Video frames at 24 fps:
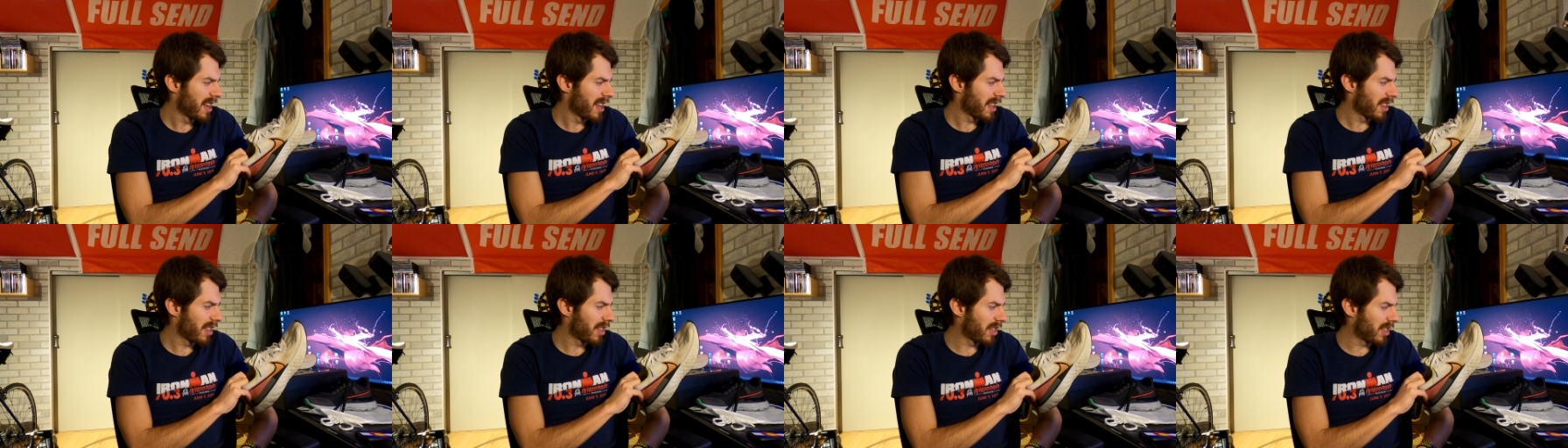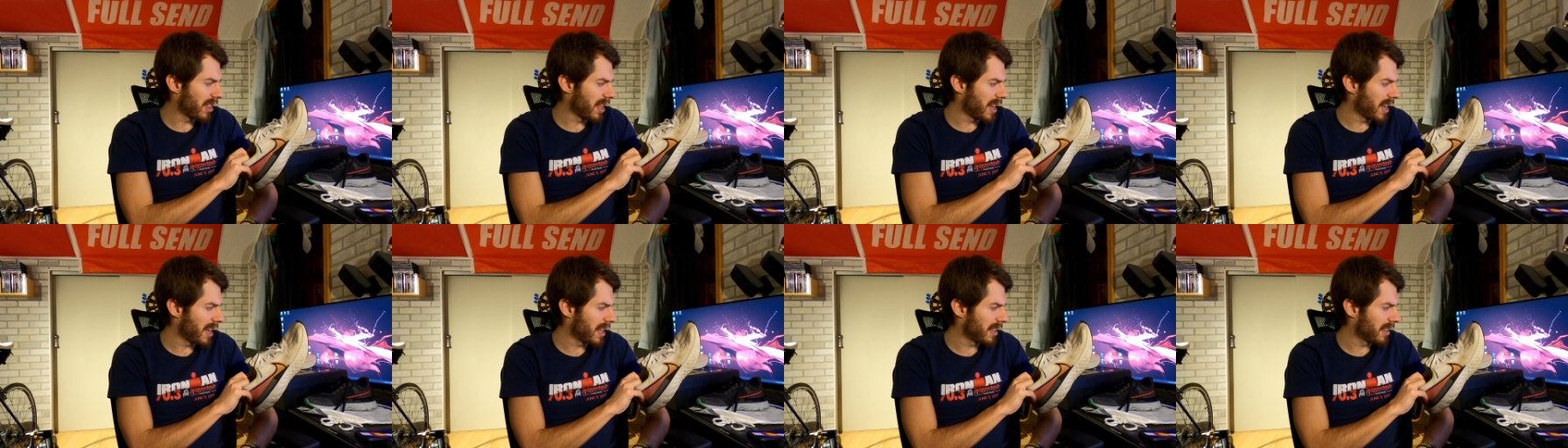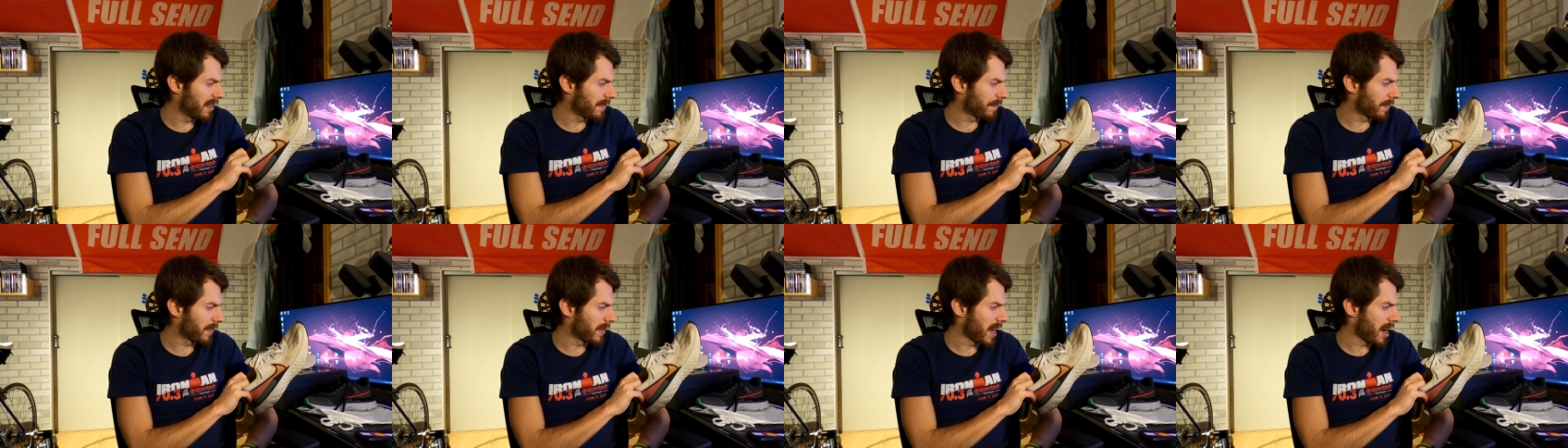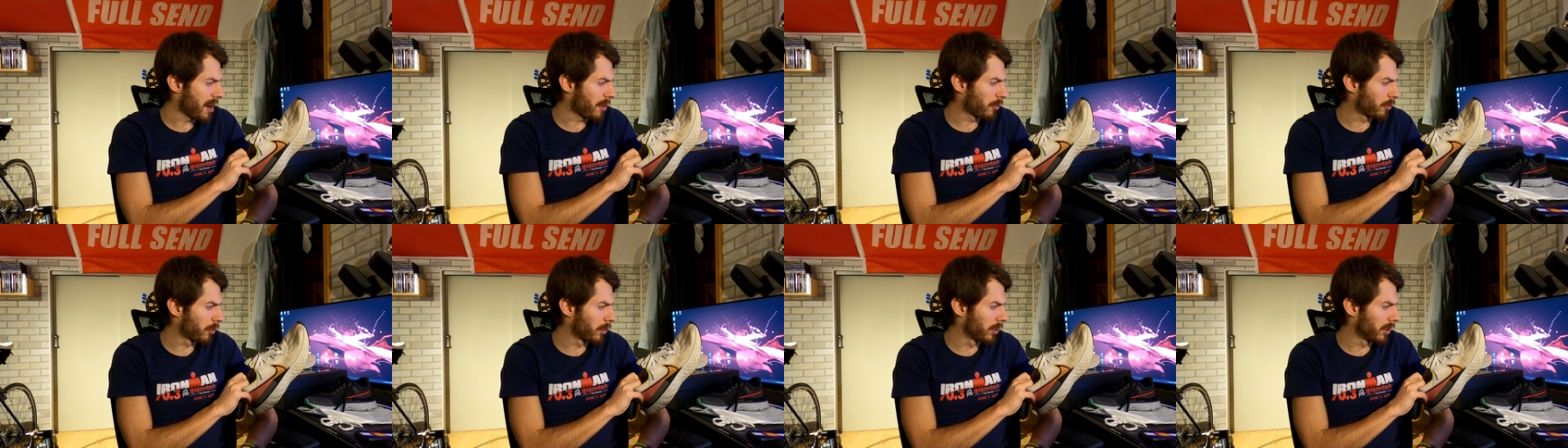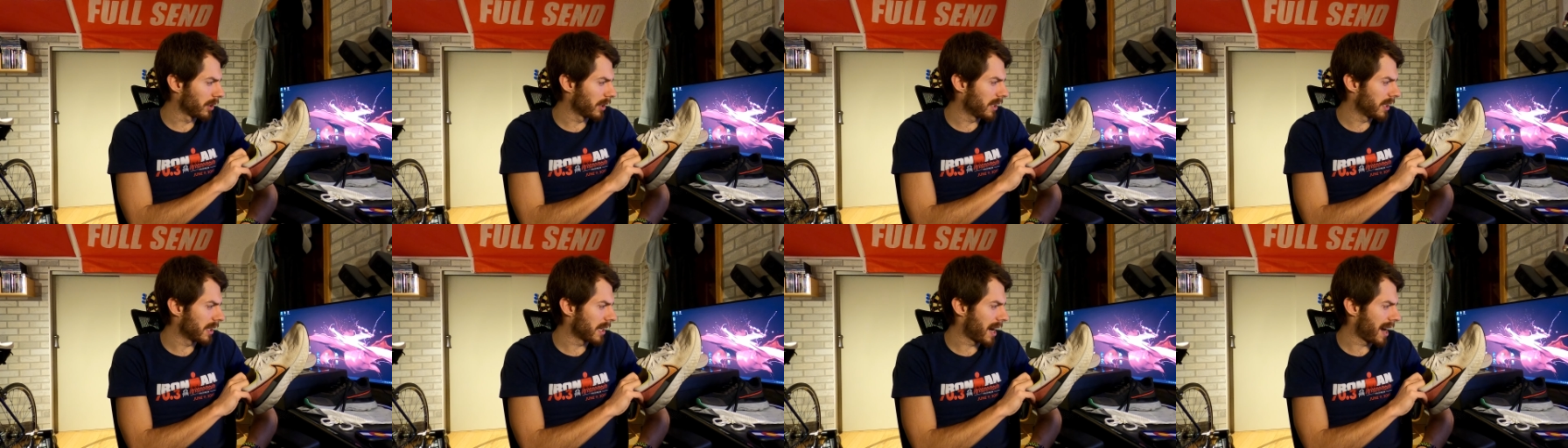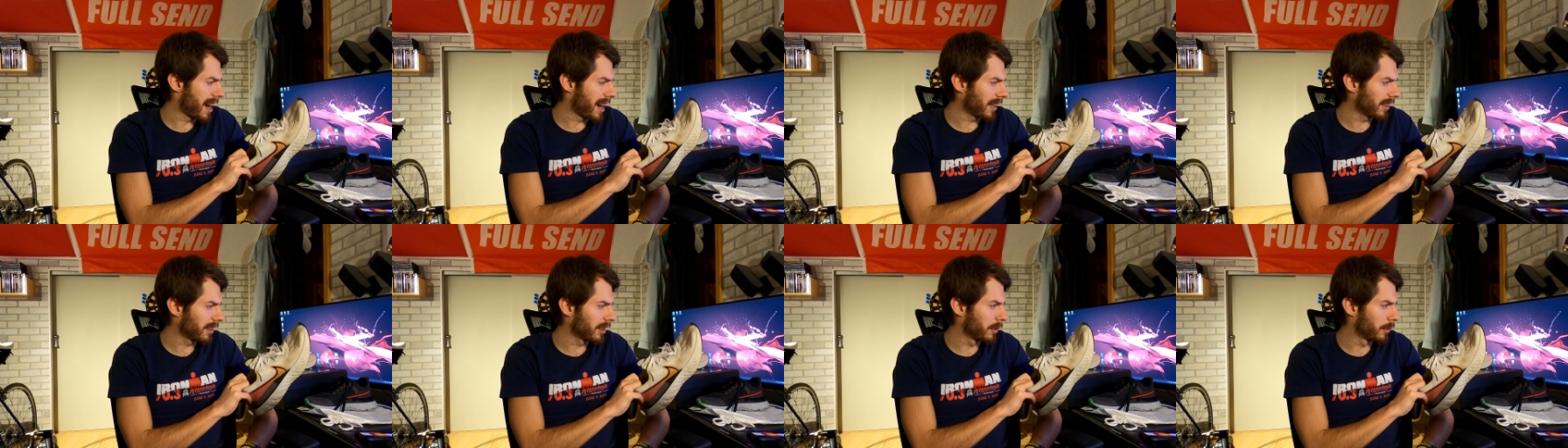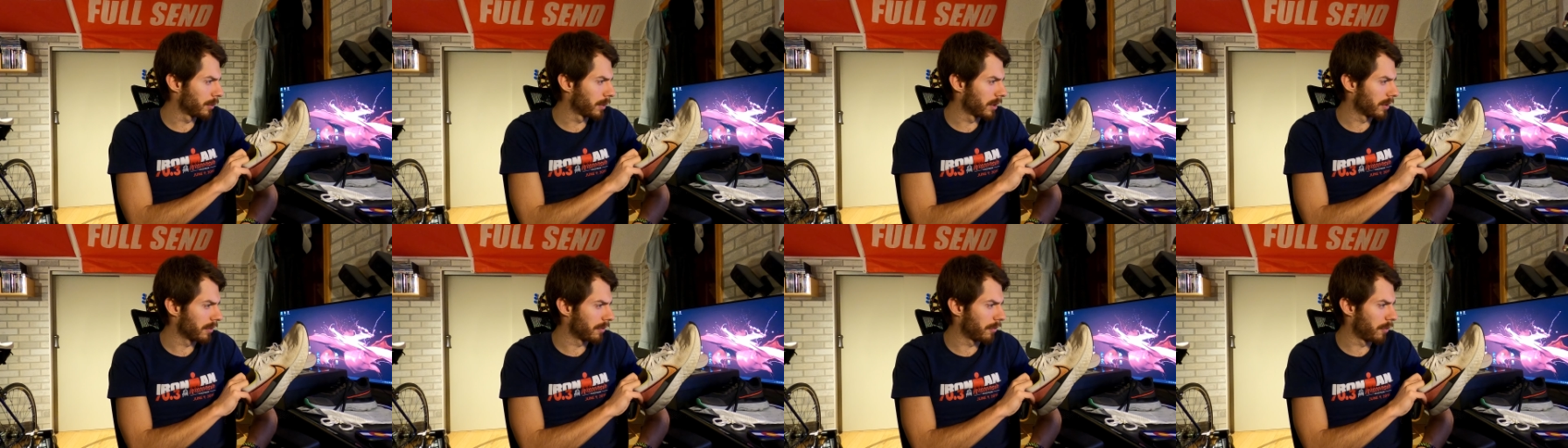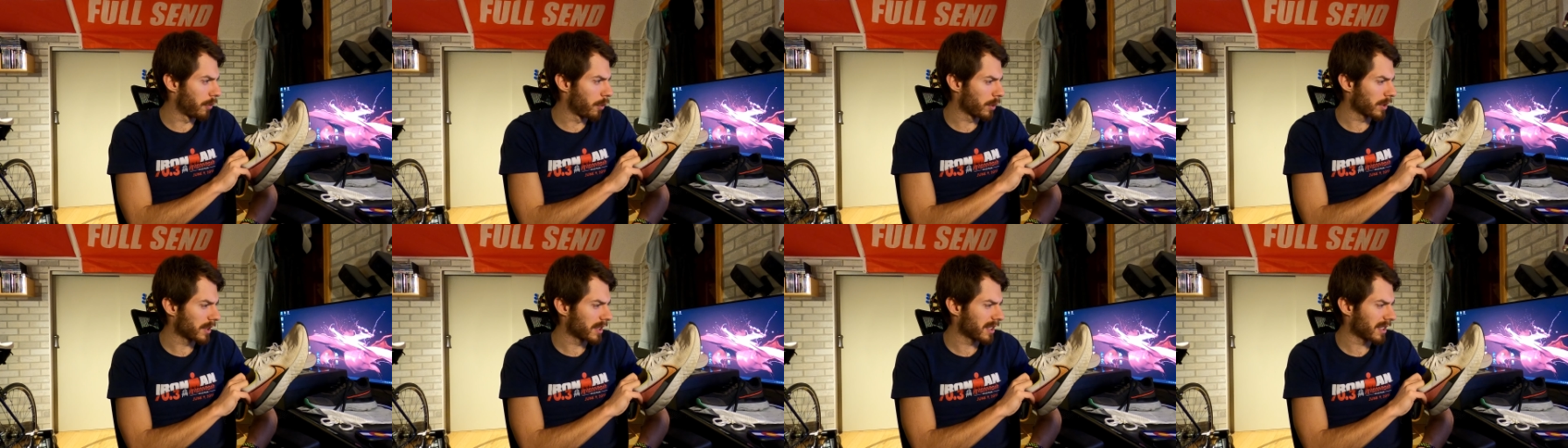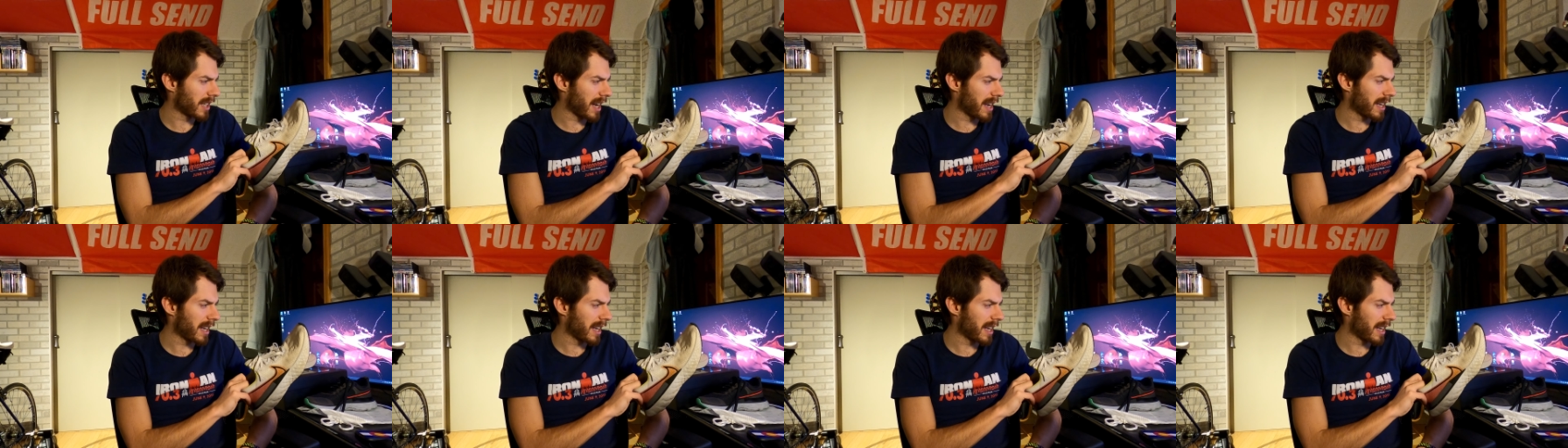thin, not really highly reinforced.